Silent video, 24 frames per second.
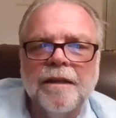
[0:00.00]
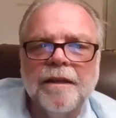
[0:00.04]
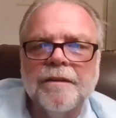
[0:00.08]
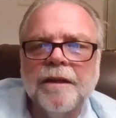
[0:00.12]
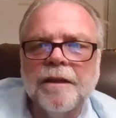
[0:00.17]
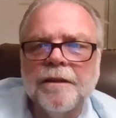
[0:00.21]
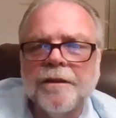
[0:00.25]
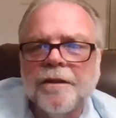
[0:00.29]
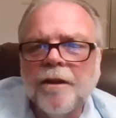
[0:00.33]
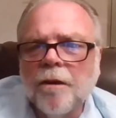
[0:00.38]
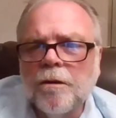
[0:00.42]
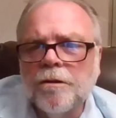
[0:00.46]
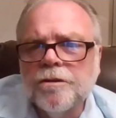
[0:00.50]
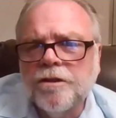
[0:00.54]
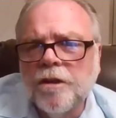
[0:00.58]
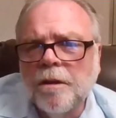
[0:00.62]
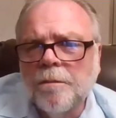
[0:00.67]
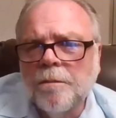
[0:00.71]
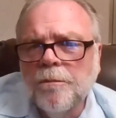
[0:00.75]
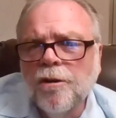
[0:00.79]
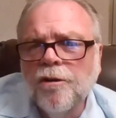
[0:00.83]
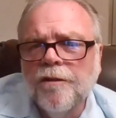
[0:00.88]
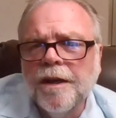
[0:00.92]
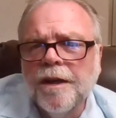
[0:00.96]
that those are
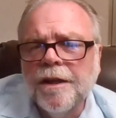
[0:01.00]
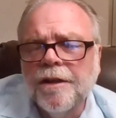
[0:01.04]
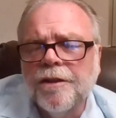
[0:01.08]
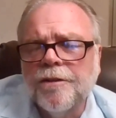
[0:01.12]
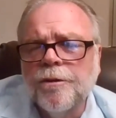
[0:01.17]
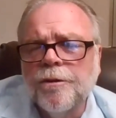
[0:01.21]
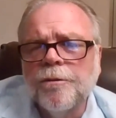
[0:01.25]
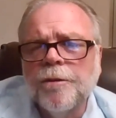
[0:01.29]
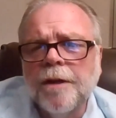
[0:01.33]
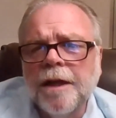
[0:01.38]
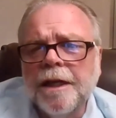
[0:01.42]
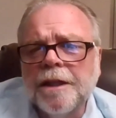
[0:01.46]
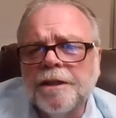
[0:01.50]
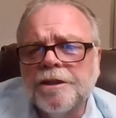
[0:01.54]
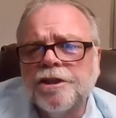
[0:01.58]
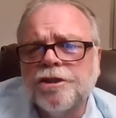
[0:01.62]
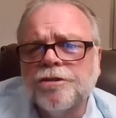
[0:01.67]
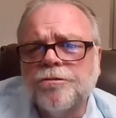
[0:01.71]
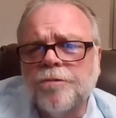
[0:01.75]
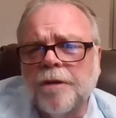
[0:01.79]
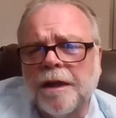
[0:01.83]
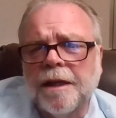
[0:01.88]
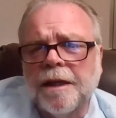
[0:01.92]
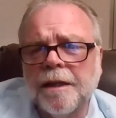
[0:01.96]
moving through
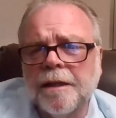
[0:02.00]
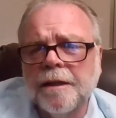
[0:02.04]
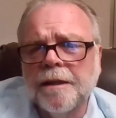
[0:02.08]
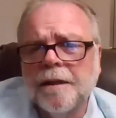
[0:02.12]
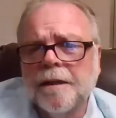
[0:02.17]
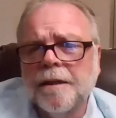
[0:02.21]
history,